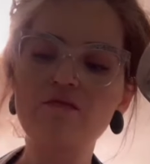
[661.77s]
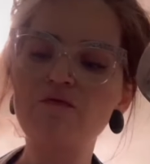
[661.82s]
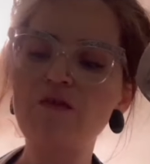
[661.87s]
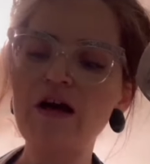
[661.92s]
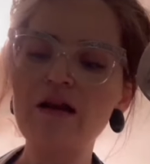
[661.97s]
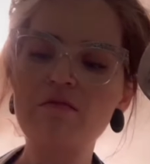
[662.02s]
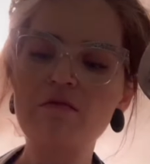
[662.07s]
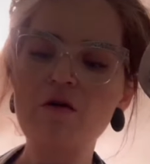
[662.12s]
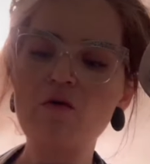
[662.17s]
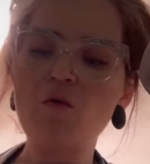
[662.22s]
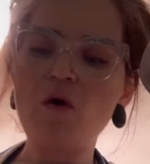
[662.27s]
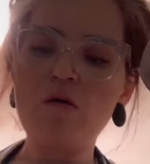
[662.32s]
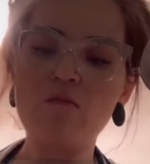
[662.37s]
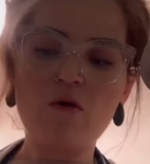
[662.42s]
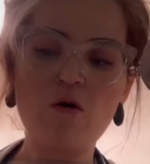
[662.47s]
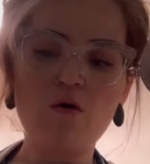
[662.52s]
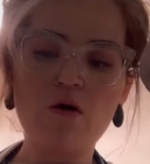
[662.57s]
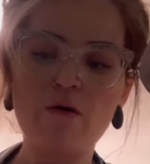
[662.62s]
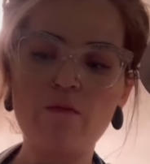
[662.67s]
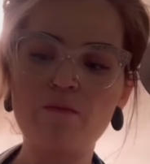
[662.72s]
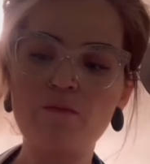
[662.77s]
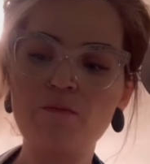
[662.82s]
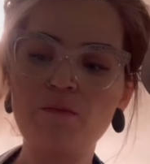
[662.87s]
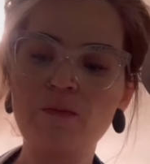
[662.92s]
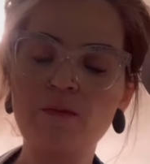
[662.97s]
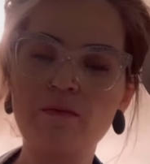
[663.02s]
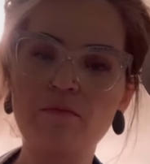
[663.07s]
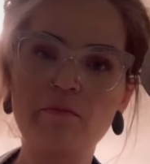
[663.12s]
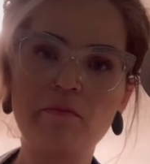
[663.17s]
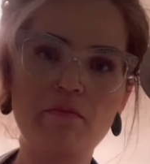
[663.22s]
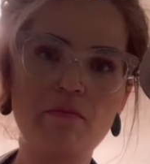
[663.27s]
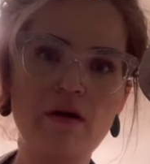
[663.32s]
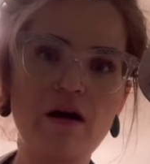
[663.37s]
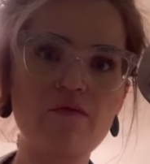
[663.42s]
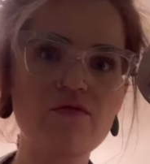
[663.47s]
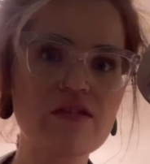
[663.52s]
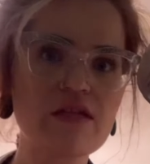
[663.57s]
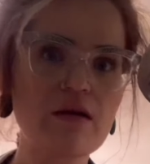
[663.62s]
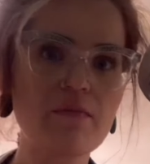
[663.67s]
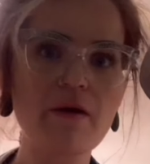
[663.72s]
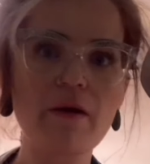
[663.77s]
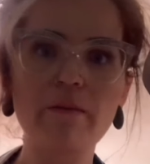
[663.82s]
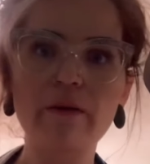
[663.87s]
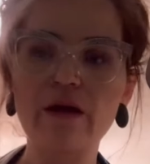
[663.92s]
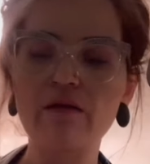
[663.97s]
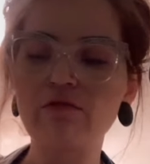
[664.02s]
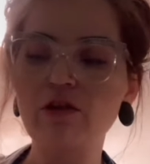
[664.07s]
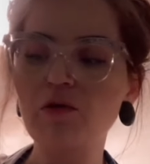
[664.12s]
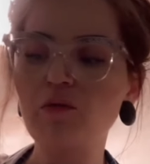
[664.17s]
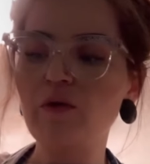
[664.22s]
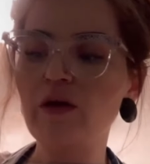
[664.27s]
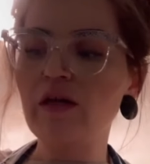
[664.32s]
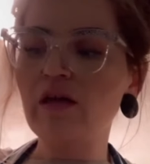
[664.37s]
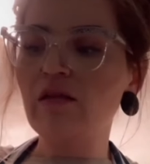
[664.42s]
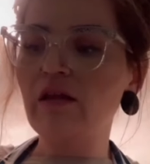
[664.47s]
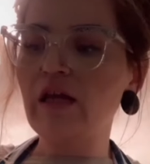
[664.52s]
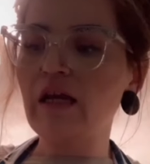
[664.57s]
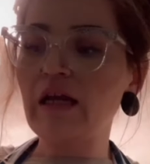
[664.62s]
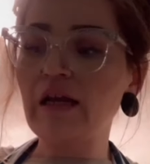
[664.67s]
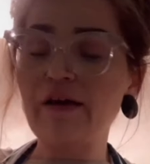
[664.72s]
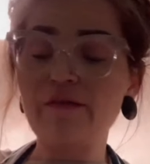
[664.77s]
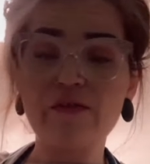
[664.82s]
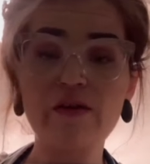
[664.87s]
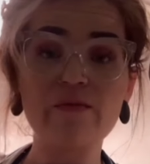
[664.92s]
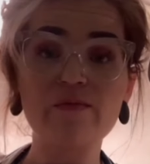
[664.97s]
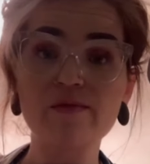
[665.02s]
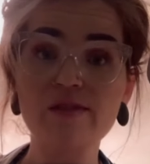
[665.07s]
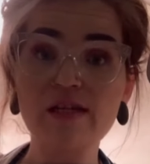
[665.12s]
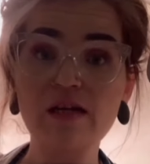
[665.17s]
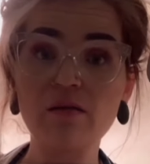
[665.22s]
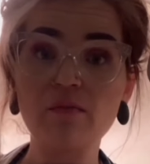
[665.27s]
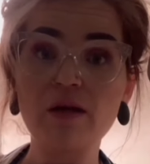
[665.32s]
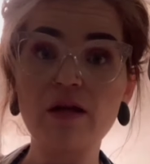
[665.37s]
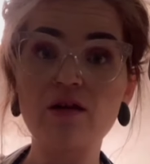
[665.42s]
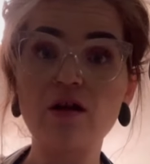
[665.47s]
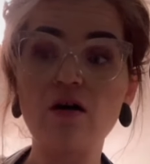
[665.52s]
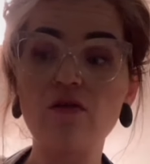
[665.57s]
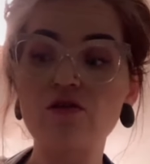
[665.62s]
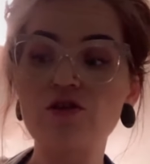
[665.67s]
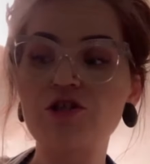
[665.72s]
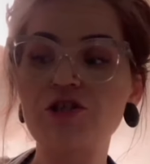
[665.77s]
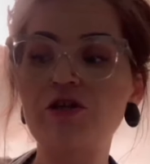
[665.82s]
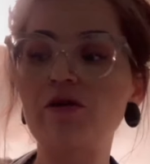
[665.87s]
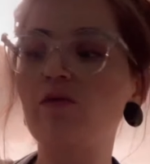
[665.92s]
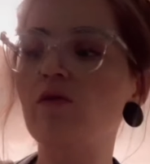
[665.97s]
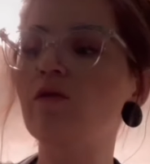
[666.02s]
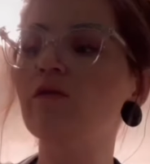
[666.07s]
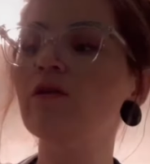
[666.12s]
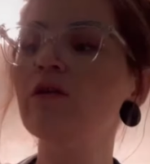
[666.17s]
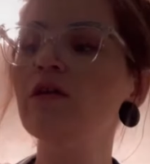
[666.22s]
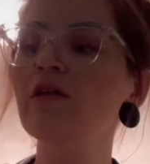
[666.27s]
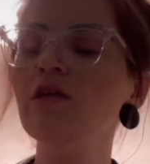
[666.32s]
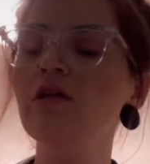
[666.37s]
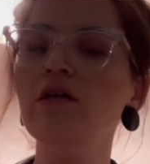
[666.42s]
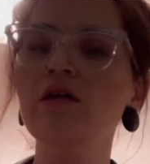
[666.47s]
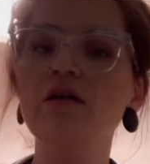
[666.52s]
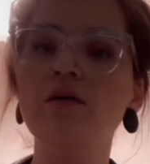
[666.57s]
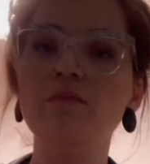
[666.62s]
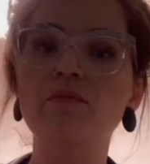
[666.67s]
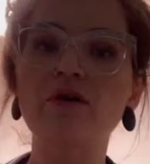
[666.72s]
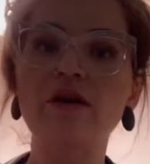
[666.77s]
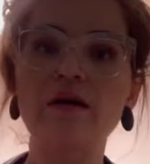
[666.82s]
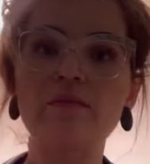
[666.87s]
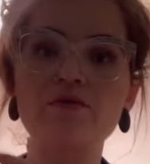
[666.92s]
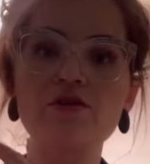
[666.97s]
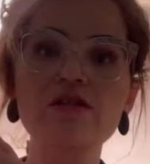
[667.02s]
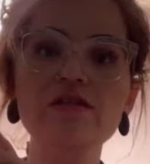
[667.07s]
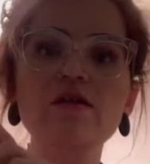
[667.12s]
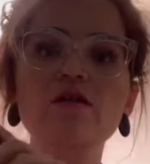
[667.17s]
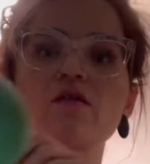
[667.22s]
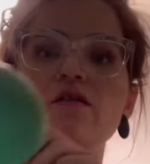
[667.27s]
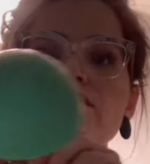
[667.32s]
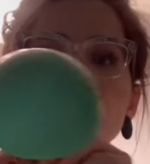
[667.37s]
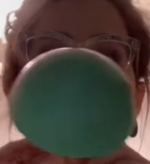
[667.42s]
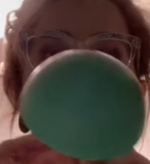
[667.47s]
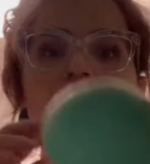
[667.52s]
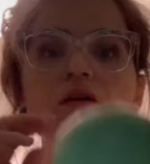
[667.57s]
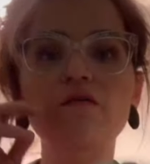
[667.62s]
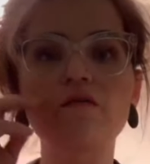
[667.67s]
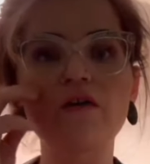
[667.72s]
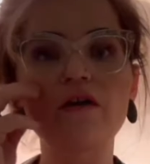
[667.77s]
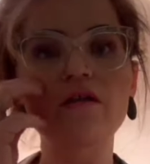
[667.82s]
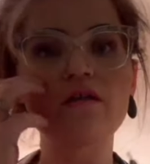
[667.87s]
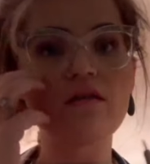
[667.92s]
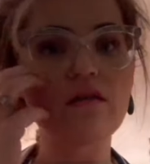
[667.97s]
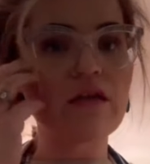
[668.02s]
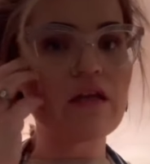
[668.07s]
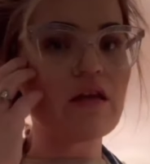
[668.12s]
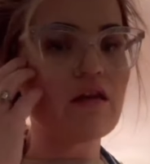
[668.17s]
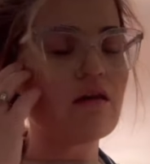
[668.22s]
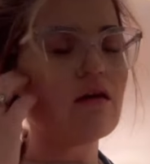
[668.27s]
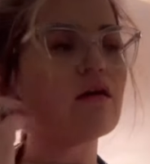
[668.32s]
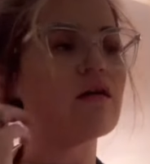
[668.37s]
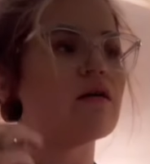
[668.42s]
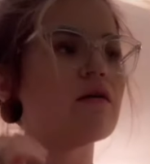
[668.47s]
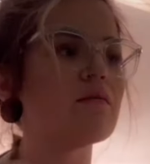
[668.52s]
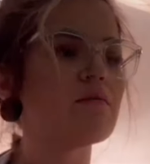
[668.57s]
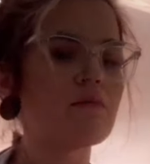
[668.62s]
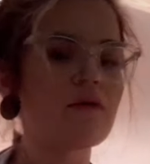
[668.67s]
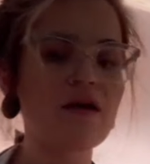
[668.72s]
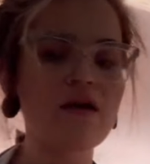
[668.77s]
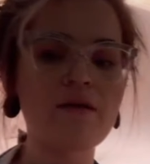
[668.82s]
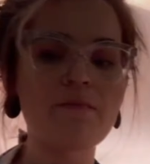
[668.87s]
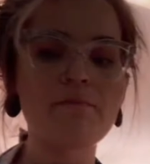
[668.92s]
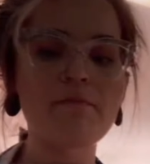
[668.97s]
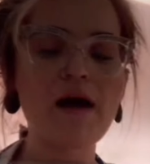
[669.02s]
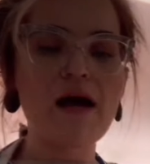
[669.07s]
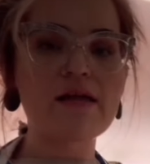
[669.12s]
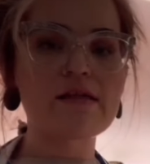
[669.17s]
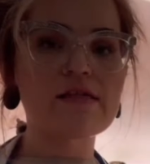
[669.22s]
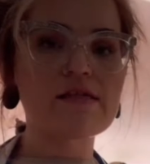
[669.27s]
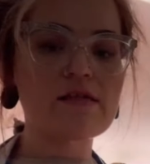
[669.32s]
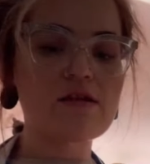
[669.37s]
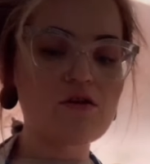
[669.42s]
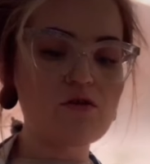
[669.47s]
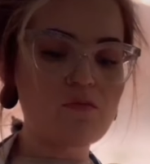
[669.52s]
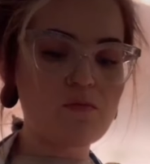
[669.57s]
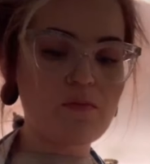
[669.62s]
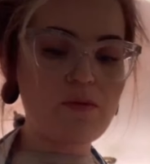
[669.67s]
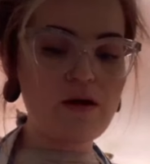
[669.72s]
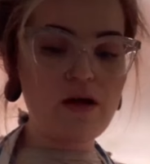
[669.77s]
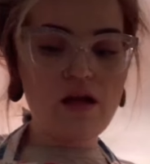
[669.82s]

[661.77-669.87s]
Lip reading: find them at Walmart. I've seen them at Piggly Wiggly, and I've even seen them at Dollar General. But I'm just going to start funneling my soup